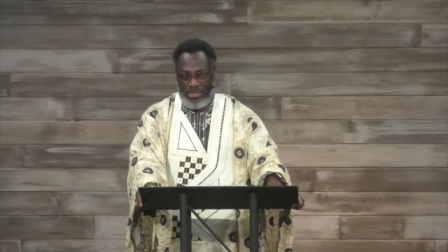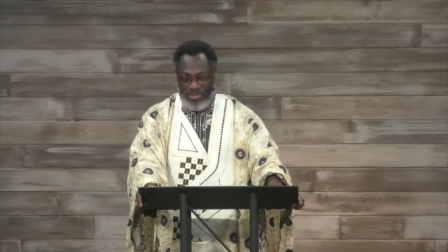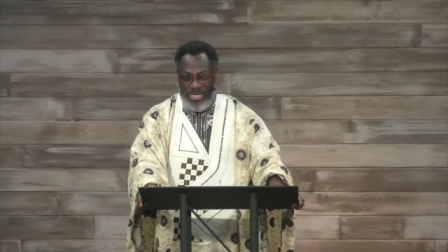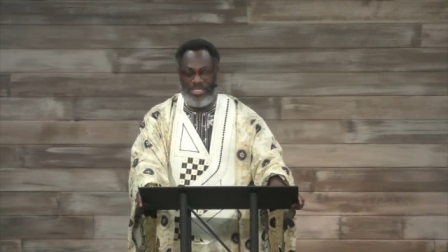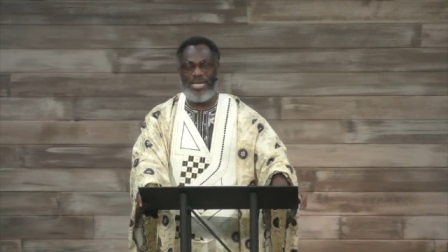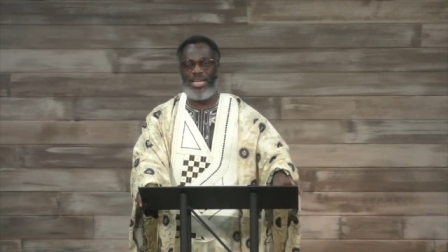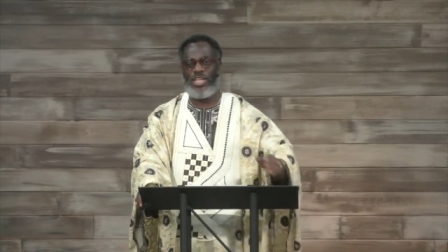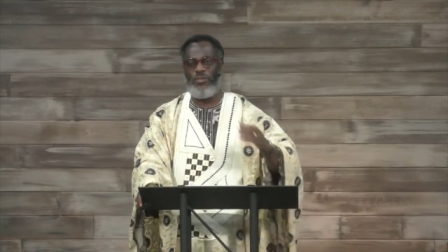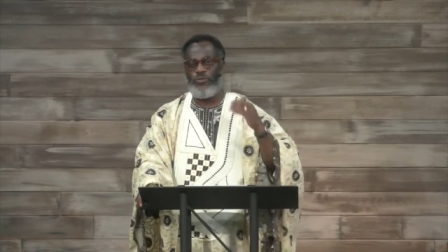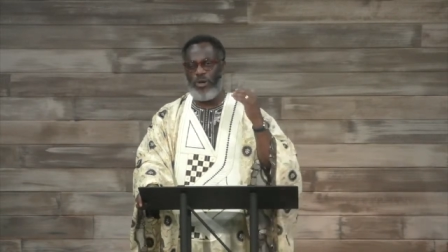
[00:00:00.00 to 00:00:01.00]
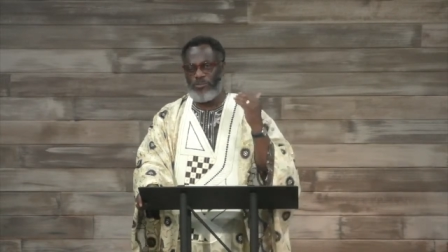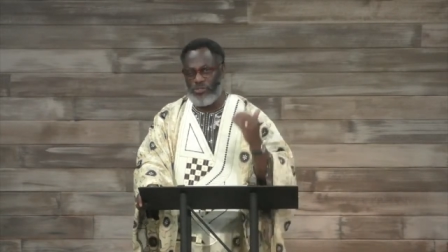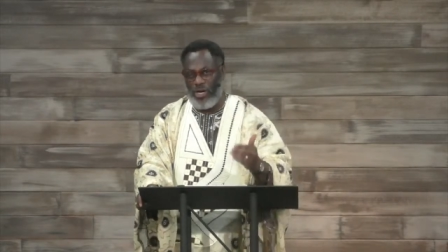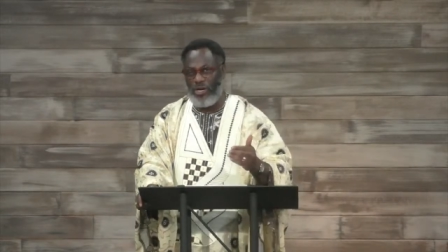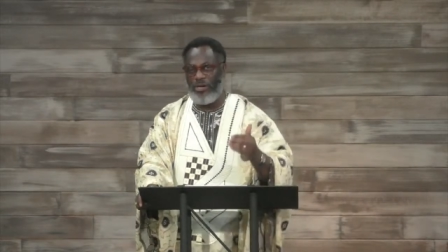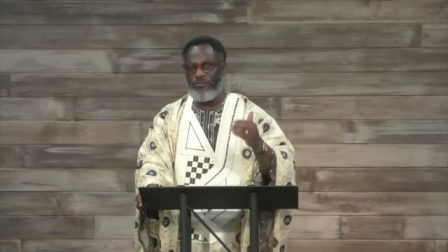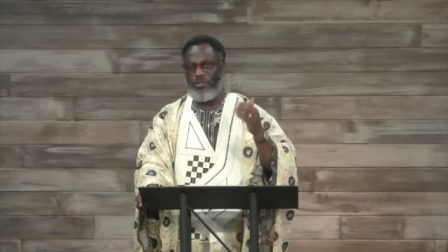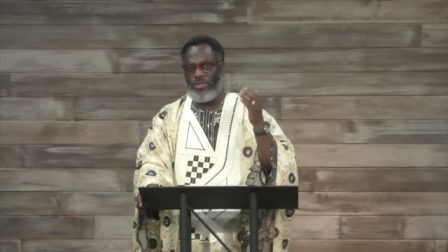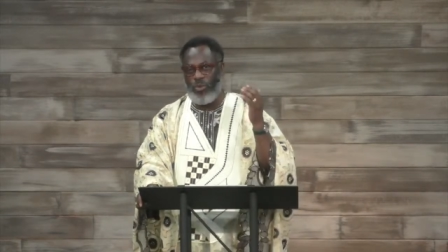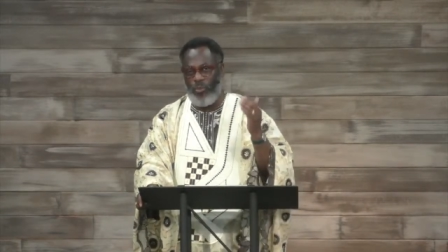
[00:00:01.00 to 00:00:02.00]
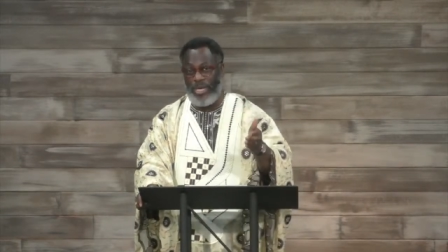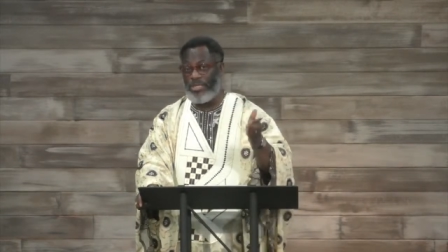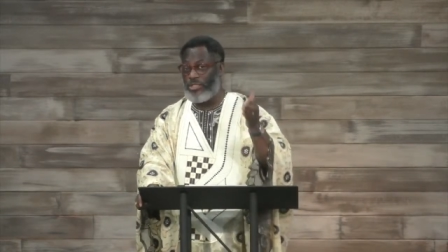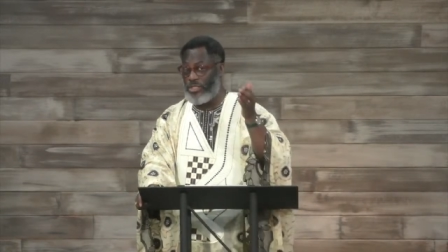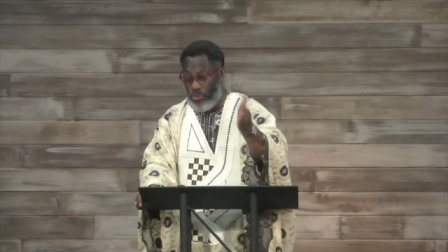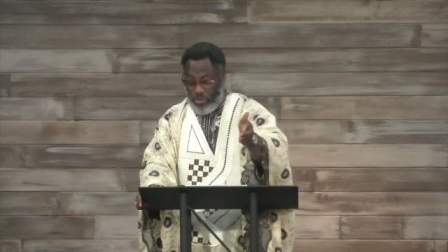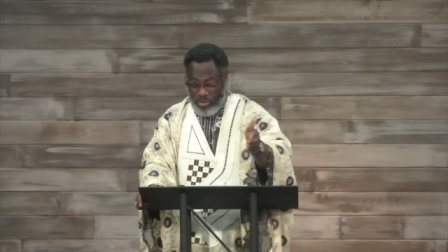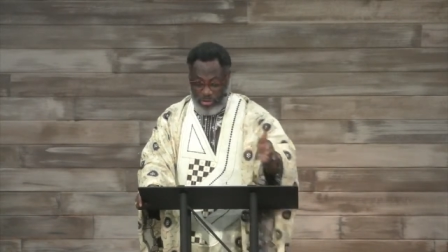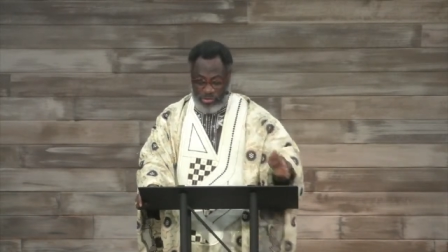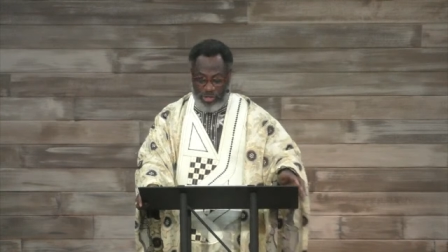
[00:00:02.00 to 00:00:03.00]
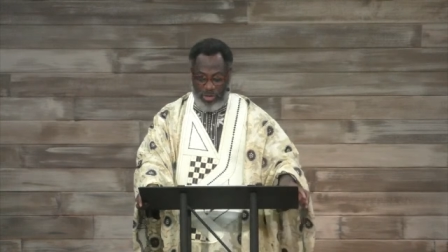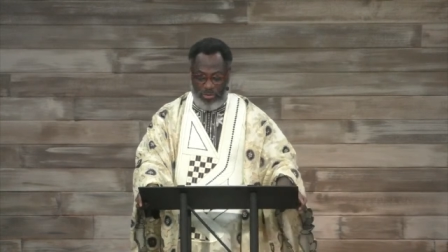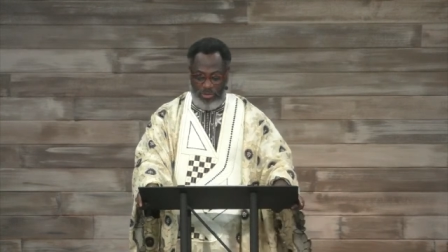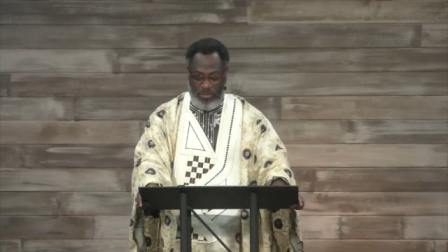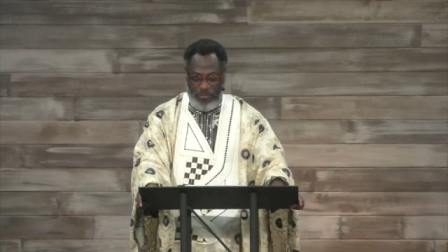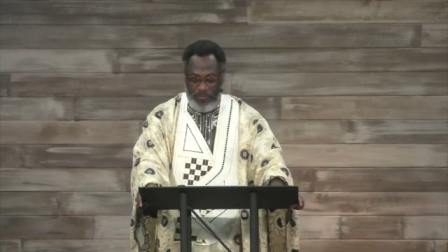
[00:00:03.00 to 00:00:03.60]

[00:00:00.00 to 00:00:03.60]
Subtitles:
Just like if you observe the wind, you will not sow.